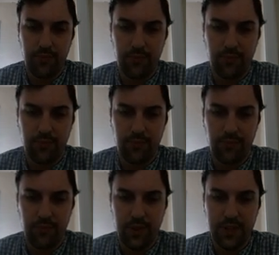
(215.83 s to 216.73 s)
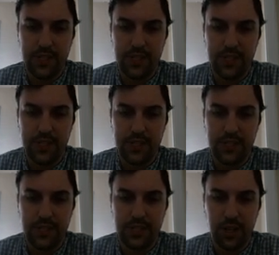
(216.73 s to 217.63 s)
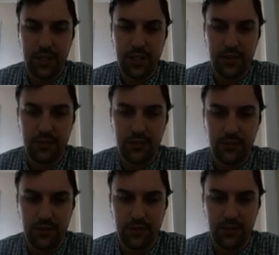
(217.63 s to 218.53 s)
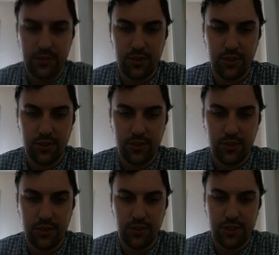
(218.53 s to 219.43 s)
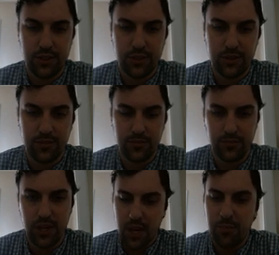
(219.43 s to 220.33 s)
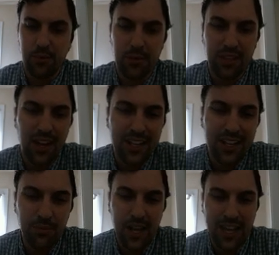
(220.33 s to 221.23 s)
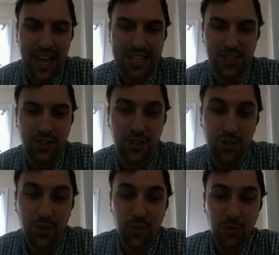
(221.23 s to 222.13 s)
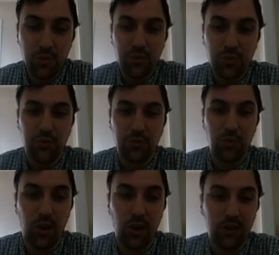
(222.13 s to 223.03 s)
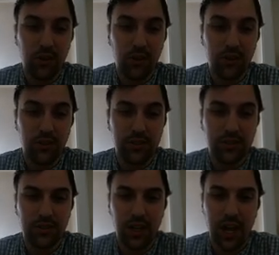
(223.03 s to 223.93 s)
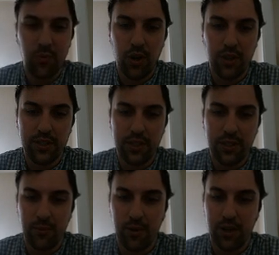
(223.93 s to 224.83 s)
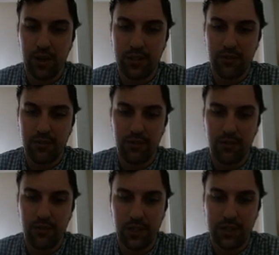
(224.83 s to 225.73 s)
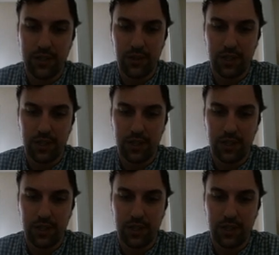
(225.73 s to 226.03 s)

This is a simple idea to just do this. But because black has 2 walls, I'd want to be a little bit more aggressive. Like something like this.